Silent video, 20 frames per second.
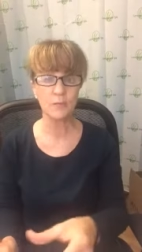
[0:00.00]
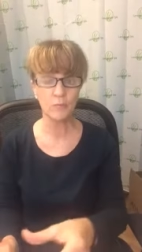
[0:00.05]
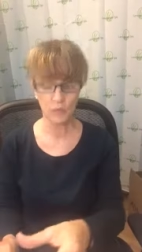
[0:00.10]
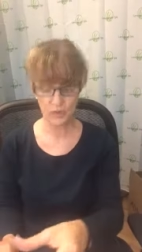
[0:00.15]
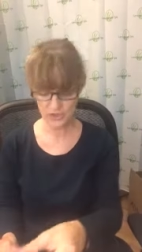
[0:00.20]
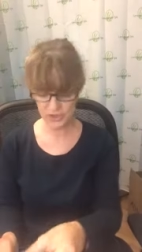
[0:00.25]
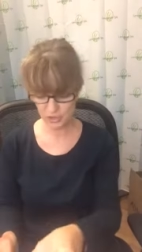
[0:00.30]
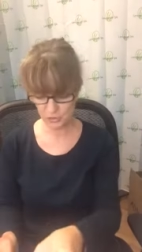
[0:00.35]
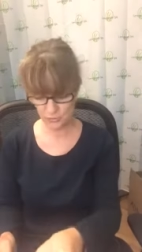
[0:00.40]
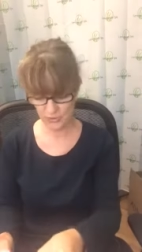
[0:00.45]

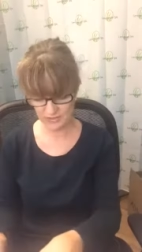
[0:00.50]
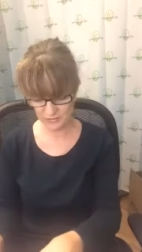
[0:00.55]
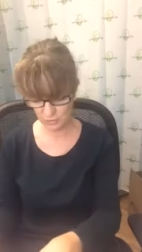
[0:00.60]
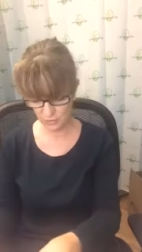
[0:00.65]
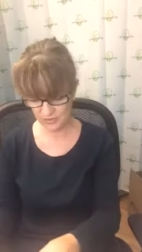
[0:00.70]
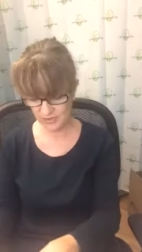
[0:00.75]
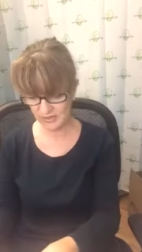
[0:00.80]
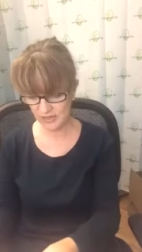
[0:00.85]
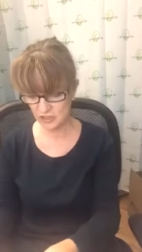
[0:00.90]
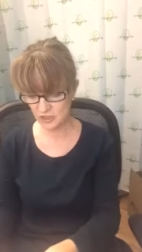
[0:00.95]

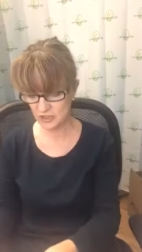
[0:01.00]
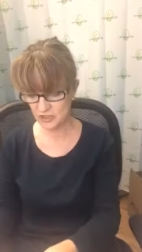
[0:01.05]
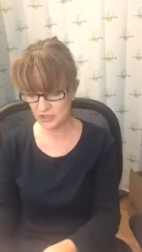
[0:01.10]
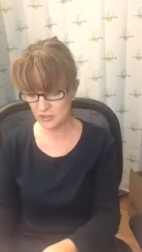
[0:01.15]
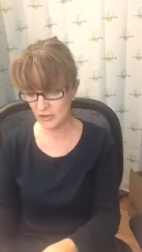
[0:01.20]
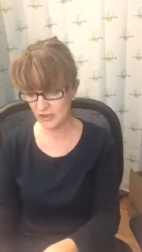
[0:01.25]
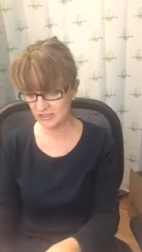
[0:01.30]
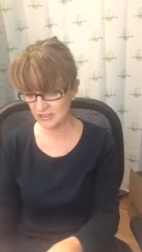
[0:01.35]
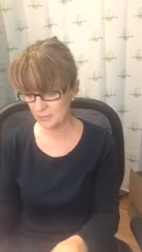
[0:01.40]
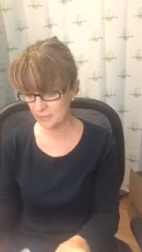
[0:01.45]
moisturizer that I just
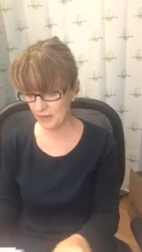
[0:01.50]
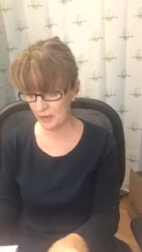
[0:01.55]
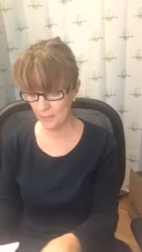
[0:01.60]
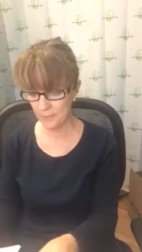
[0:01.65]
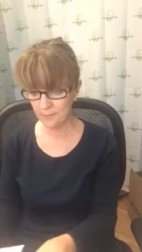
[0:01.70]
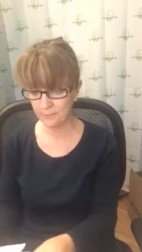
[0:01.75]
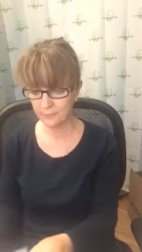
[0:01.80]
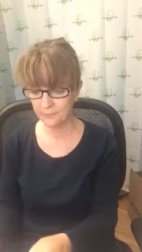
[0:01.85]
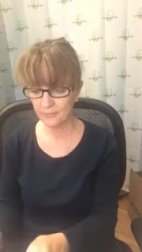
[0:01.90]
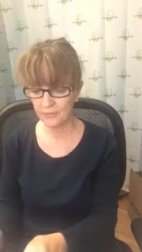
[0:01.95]
talked about.
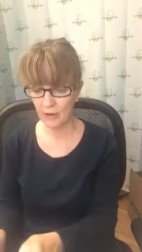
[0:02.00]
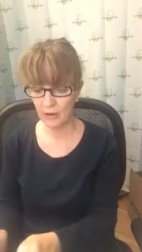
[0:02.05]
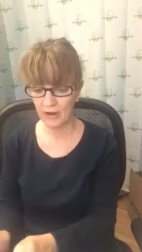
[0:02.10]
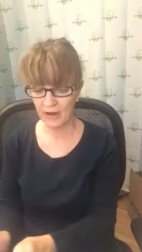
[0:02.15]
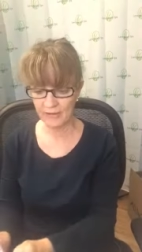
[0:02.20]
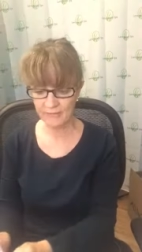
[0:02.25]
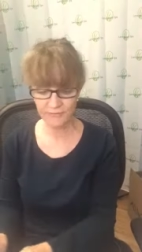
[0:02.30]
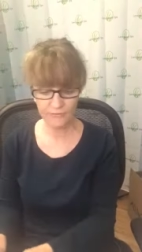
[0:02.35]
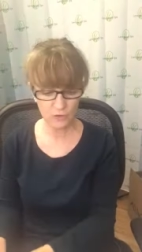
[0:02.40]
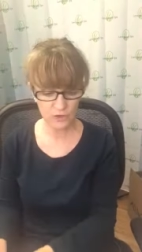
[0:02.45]
All
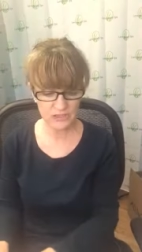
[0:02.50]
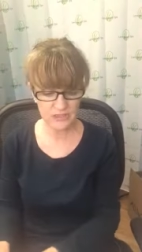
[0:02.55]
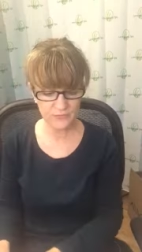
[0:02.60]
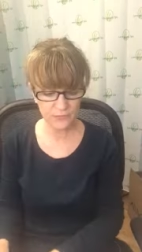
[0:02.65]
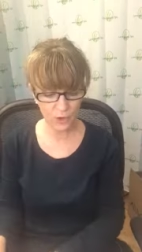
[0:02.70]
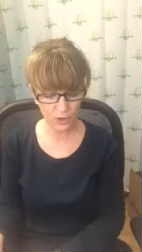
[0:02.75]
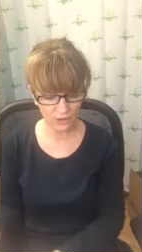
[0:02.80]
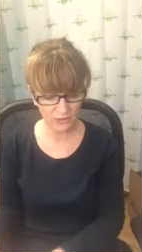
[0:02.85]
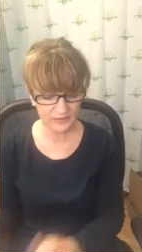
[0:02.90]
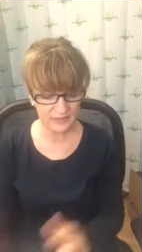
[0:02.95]
right, first of
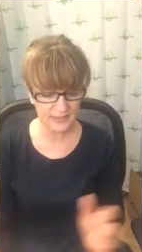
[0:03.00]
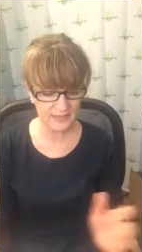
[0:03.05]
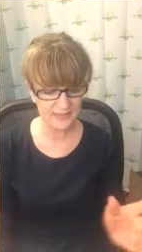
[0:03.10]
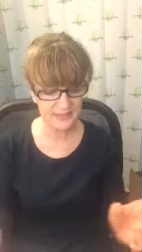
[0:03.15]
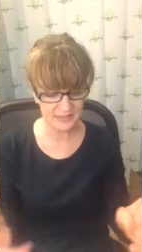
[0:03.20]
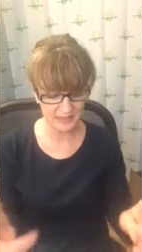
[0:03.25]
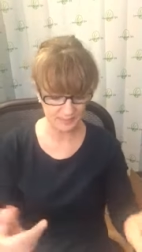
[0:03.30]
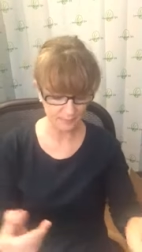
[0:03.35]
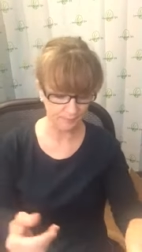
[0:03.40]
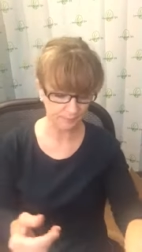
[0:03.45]
all,
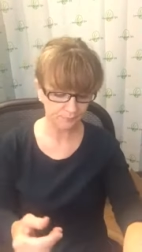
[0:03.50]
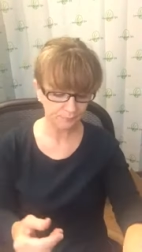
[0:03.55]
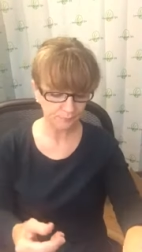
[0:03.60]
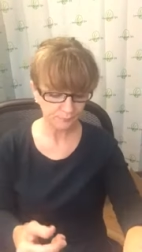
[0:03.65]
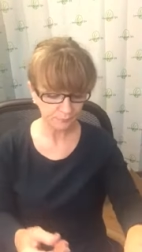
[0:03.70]
cleansing.